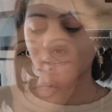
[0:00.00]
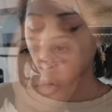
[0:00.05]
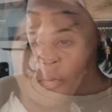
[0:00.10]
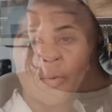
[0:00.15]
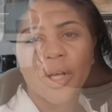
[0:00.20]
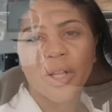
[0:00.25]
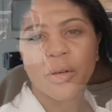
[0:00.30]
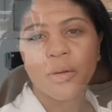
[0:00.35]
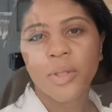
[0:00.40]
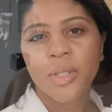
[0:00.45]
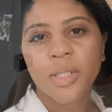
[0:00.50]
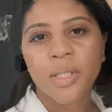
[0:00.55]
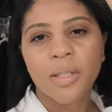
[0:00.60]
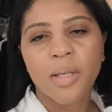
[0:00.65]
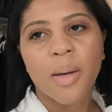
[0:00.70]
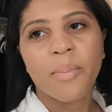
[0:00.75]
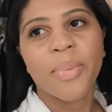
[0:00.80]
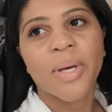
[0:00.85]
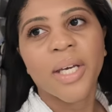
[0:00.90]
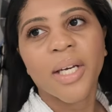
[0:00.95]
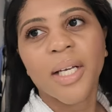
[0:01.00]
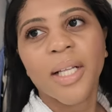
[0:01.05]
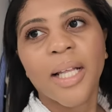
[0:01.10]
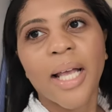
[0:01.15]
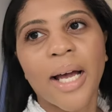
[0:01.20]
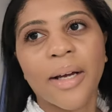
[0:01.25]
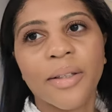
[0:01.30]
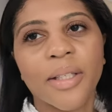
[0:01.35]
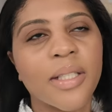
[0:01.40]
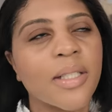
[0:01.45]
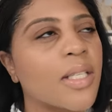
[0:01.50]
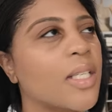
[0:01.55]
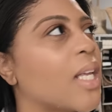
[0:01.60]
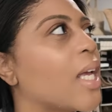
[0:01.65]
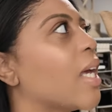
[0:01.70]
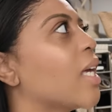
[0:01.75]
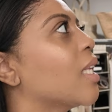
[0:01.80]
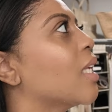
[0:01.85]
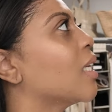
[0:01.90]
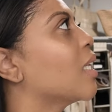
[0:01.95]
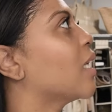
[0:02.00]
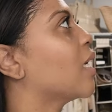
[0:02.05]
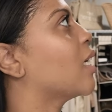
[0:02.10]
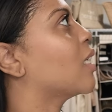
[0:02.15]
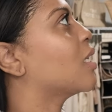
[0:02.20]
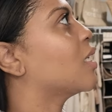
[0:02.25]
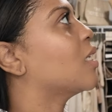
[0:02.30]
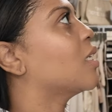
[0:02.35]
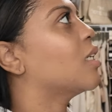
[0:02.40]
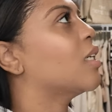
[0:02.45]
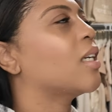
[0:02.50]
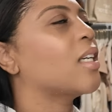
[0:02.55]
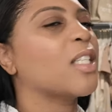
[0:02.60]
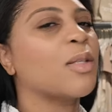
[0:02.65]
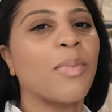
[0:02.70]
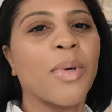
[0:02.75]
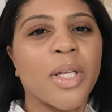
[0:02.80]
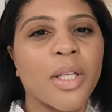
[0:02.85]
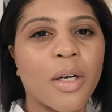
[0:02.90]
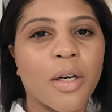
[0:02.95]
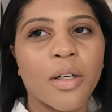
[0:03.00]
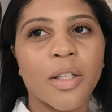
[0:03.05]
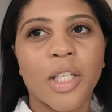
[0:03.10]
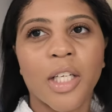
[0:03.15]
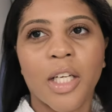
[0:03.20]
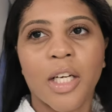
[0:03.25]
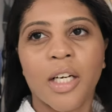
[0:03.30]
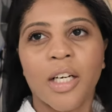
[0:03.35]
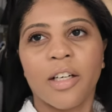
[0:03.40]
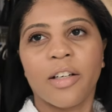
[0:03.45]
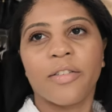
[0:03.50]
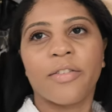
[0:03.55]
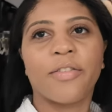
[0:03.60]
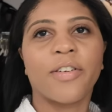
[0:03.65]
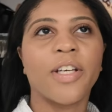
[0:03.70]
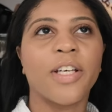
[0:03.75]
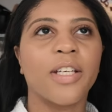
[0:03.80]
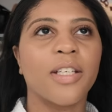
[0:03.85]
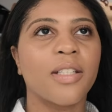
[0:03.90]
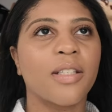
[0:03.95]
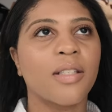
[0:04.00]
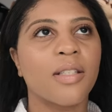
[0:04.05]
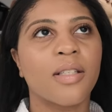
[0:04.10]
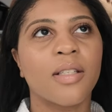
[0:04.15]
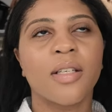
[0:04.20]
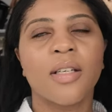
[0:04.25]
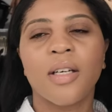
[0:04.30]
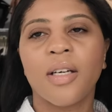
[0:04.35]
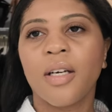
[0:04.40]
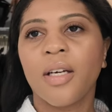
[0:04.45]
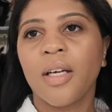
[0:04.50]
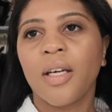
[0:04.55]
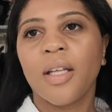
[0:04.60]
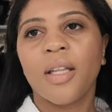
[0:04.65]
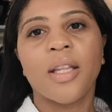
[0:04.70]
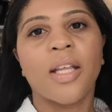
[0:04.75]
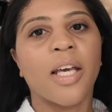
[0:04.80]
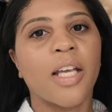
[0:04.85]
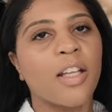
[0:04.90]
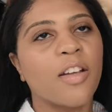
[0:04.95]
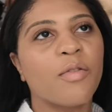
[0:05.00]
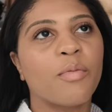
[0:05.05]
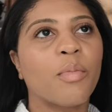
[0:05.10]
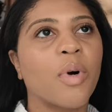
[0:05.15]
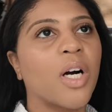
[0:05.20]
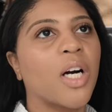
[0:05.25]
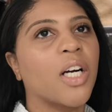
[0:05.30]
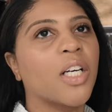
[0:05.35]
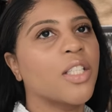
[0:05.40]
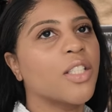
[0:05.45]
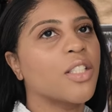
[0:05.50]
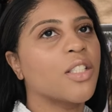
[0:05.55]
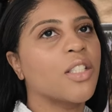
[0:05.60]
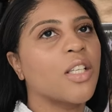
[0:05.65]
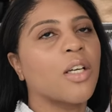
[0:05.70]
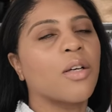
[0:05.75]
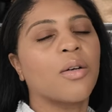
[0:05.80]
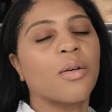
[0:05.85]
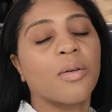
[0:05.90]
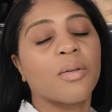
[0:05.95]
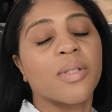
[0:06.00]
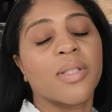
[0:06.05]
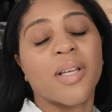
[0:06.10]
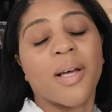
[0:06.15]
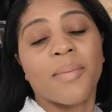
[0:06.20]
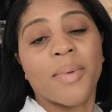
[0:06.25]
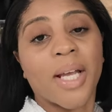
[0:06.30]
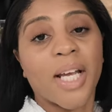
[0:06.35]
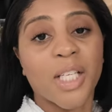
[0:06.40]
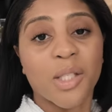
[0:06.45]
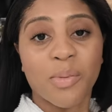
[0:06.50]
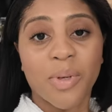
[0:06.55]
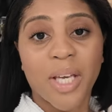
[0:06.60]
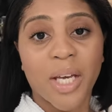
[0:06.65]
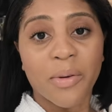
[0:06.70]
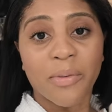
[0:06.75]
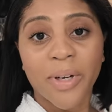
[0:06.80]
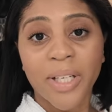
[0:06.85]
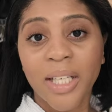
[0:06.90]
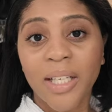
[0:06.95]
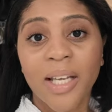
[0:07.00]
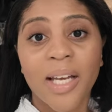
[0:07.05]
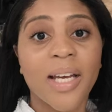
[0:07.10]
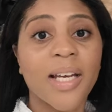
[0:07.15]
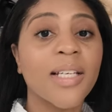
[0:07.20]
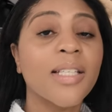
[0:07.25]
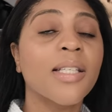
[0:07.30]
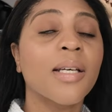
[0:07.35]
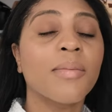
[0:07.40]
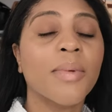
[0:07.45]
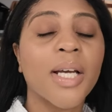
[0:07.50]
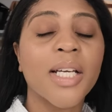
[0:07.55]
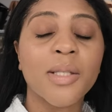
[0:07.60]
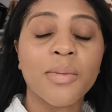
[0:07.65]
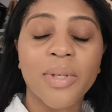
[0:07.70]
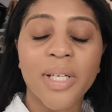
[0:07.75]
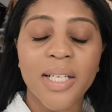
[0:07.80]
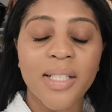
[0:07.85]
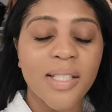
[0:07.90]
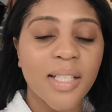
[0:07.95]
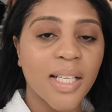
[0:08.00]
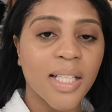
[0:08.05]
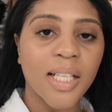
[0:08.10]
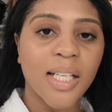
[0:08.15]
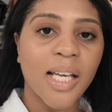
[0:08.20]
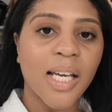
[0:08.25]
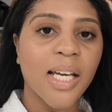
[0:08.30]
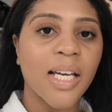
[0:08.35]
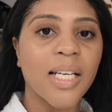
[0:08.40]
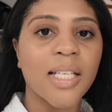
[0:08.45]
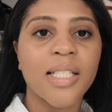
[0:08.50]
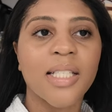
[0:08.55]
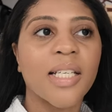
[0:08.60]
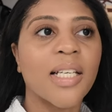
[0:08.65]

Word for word: The weather is a bit cloudy today in Atlanta. It's been on and off. It's the end of March, so some days we get rainy days, some days we get sunny days.